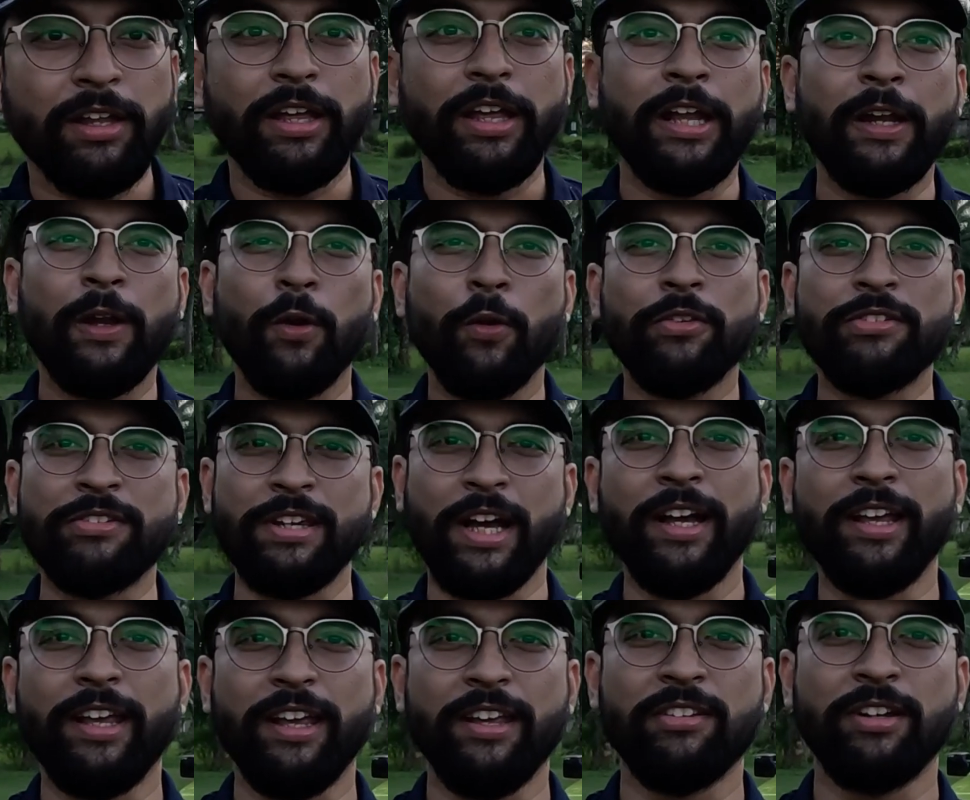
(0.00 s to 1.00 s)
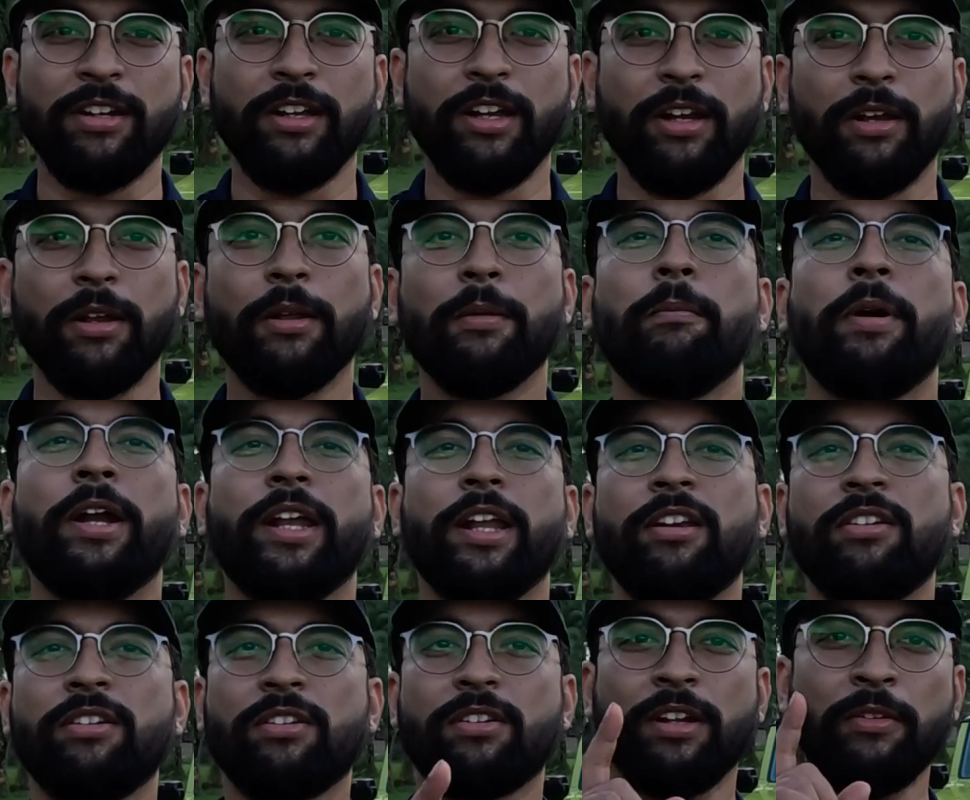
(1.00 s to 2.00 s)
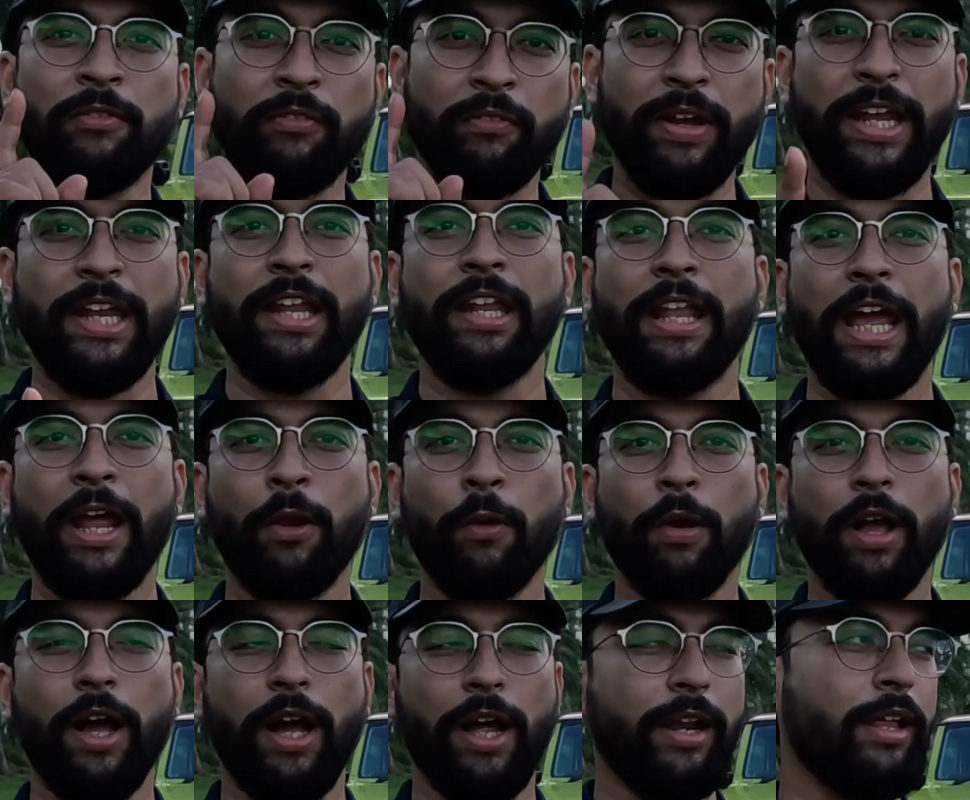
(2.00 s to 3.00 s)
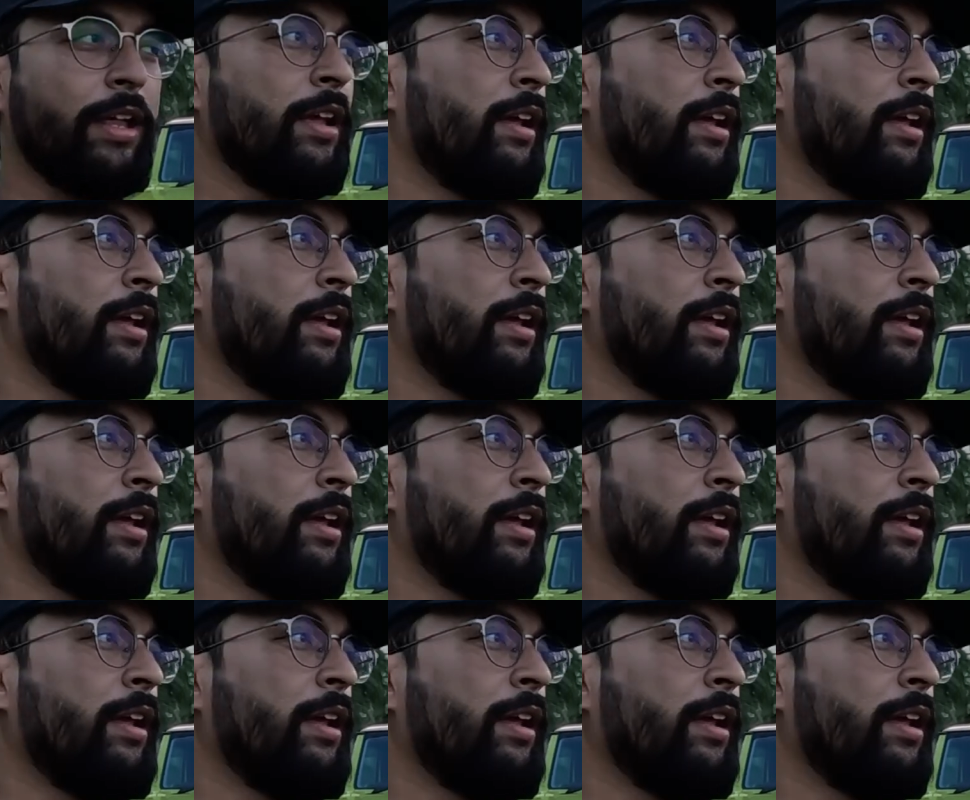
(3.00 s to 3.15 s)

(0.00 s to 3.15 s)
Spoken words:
it looks chunky, isn't it? But it's a very narrow car,